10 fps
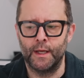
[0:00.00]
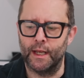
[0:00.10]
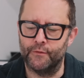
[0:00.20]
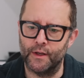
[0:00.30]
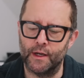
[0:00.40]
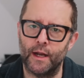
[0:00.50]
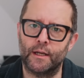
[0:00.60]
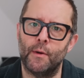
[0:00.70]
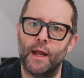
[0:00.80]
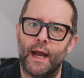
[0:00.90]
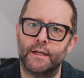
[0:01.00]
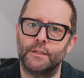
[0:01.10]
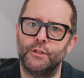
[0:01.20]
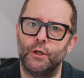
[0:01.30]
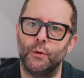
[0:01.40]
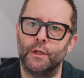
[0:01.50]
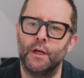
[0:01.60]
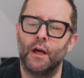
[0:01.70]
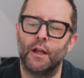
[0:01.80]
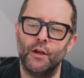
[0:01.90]
If you like my attitude,
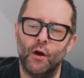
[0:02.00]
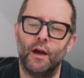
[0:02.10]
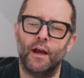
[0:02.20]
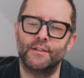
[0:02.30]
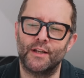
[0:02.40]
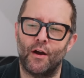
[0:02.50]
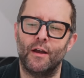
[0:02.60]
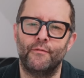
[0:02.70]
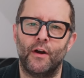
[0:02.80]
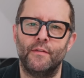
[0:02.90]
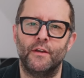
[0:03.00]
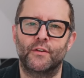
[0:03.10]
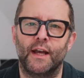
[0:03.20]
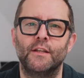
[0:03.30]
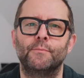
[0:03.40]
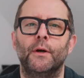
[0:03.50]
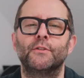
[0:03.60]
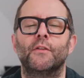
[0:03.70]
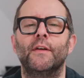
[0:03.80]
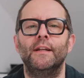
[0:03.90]
not to hi-fi in this case, but
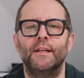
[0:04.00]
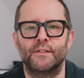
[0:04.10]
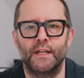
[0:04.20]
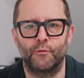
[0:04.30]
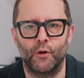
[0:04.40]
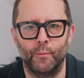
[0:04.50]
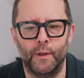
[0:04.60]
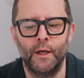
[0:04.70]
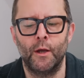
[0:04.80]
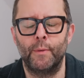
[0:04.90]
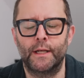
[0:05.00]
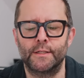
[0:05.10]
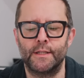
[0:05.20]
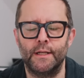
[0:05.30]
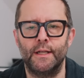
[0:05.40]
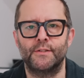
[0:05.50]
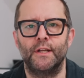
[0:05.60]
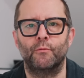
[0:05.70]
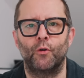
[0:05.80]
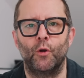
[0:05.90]
to listening room, because the
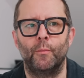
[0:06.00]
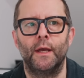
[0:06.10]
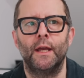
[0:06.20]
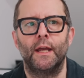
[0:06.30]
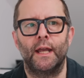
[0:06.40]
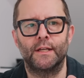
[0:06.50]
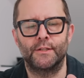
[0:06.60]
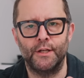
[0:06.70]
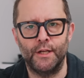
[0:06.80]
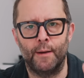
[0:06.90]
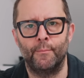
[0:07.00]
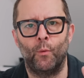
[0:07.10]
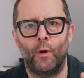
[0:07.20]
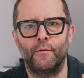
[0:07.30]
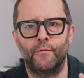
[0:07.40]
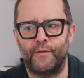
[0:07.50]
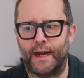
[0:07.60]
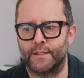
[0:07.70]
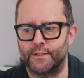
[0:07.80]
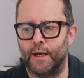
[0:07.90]
listening room is the number one
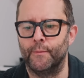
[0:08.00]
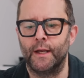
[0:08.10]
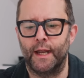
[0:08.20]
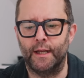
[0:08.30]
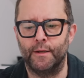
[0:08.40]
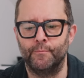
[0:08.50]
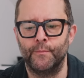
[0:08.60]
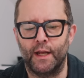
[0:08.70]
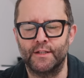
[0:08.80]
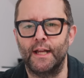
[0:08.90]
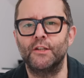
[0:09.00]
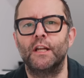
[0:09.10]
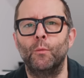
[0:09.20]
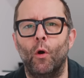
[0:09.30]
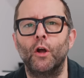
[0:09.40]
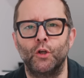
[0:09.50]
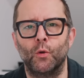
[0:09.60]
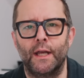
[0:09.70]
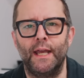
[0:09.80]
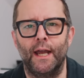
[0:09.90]
factor in essentially what
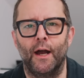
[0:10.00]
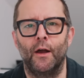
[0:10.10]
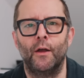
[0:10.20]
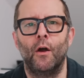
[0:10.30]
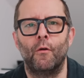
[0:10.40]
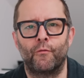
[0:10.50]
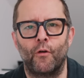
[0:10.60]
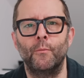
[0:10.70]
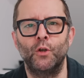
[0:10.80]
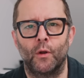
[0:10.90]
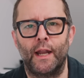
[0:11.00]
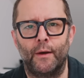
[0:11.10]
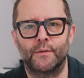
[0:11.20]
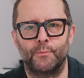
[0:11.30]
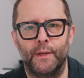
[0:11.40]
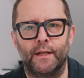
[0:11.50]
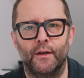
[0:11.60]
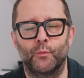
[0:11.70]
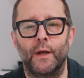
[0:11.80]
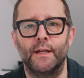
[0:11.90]
you'll hear from your
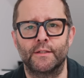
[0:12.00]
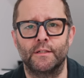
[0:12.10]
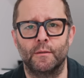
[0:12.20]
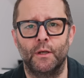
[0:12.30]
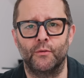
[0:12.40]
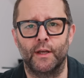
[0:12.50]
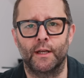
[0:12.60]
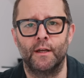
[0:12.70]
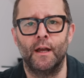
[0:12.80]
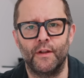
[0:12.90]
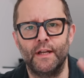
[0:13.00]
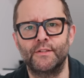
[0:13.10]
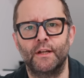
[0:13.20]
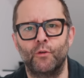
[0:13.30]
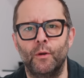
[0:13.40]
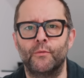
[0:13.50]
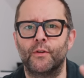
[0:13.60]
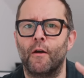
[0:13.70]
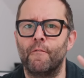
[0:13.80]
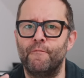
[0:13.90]
loudspeakers when listening to music. The listening room's
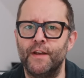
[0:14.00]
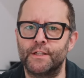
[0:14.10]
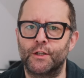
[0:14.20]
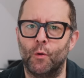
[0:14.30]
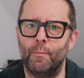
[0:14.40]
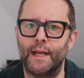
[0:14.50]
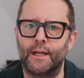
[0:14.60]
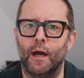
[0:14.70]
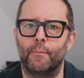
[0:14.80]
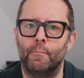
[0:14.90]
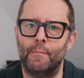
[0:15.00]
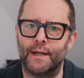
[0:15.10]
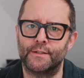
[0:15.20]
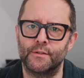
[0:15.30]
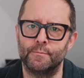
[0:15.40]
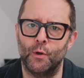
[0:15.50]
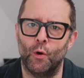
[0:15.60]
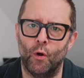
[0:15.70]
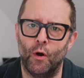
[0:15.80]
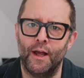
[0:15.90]
physical makeup matters
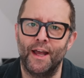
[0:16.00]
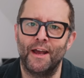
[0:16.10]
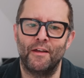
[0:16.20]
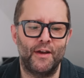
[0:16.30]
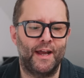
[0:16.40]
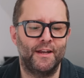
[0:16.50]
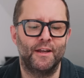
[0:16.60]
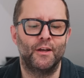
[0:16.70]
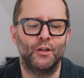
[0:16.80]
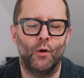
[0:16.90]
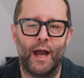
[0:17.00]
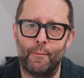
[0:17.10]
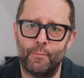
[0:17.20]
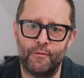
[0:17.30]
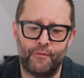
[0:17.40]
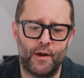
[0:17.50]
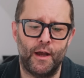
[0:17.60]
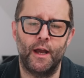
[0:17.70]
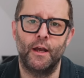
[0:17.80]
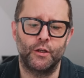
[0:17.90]
more than your
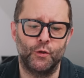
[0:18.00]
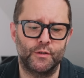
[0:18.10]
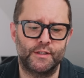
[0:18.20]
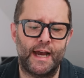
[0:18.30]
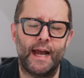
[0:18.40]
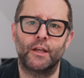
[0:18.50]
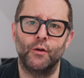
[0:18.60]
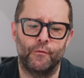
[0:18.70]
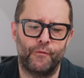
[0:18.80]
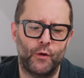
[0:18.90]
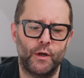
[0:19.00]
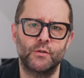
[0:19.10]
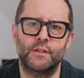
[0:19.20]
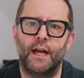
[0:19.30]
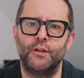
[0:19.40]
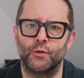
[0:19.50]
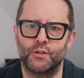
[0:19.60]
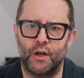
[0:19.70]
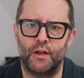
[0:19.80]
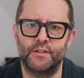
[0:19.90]
amplifier, your DAC, your phono stage, your
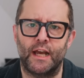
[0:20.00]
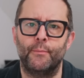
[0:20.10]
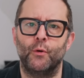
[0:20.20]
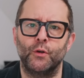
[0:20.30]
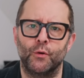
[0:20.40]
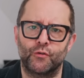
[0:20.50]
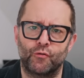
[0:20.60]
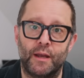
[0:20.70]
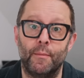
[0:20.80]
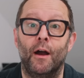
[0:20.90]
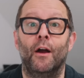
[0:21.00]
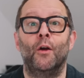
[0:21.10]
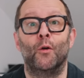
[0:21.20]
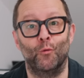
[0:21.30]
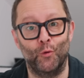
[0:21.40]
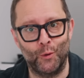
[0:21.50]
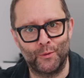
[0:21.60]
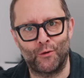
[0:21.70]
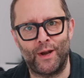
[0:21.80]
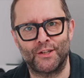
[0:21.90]
turntable, your streamer, room
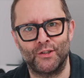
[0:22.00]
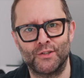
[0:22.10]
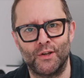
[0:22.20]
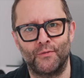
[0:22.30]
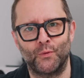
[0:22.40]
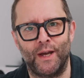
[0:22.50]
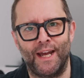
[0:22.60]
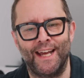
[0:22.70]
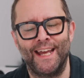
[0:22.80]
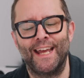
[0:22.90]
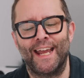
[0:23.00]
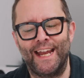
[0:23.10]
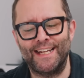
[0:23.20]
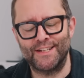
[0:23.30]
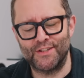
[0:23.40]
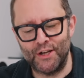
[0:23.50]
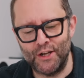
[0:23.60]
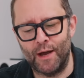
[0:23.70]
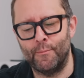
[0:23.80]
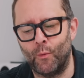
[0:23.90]
correction software. It is the
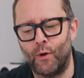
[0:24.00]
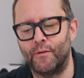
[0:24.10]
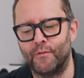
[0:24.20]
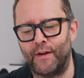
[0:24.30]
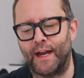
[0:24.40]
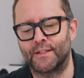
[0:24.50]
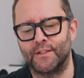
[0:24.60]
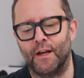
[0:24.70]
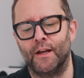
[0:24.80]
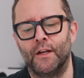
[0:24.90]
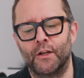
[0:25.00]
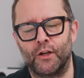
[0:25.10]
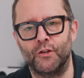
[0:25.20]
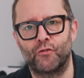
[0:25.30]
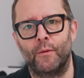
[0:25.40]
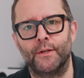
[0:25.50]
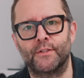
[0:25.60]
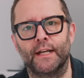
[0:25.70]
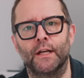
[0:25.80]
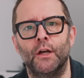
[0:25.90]
number one factor
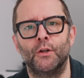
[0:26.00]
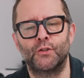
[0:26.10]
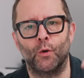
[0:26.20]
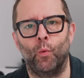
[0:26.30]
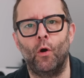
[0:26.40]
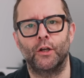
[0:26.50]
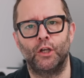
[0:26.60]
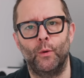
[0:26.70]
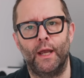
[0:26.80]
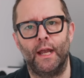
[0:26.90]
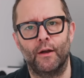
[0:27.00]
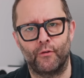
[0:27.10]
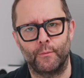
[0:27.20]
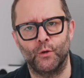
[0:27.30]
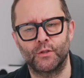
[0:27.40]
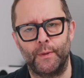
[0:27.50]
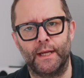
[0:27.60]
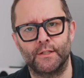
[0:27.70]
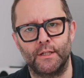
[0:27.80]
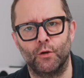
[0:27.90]
contributing to what you hear from your
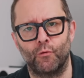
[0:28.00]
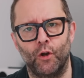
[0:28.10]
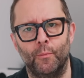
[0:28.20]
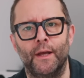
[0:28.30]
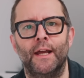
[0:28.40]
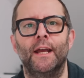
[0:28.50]
speakers in your room.